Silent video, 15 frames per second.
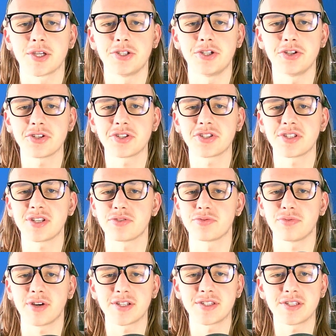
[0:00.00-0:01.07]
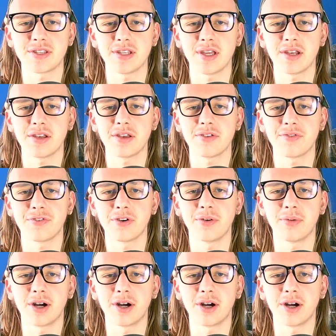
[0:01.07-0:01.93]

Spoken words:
She just says right at the end of the film,